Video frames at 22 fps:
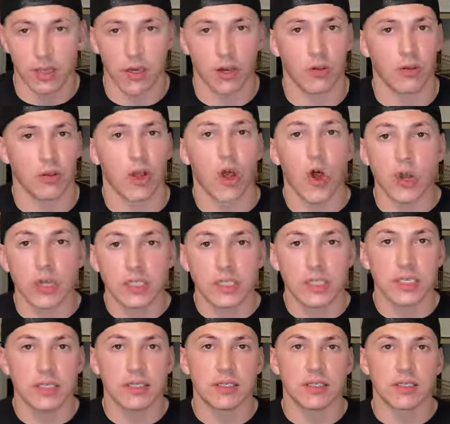You know, long
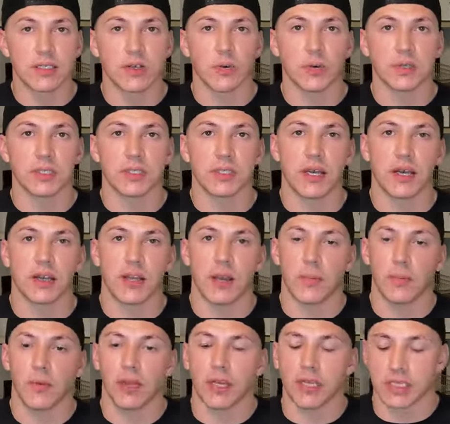season, so we'll see how
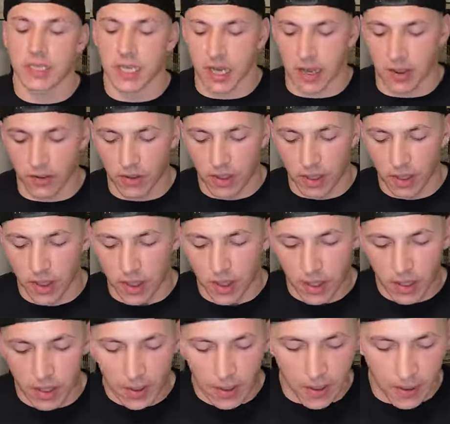that plays out.
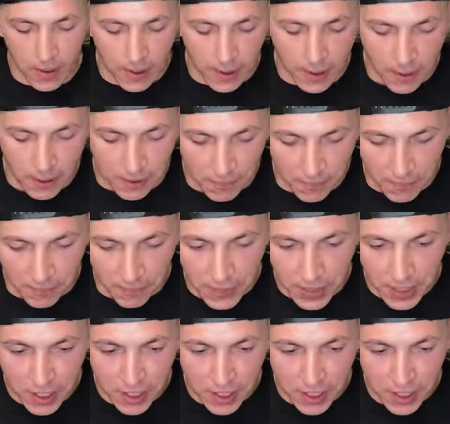Um,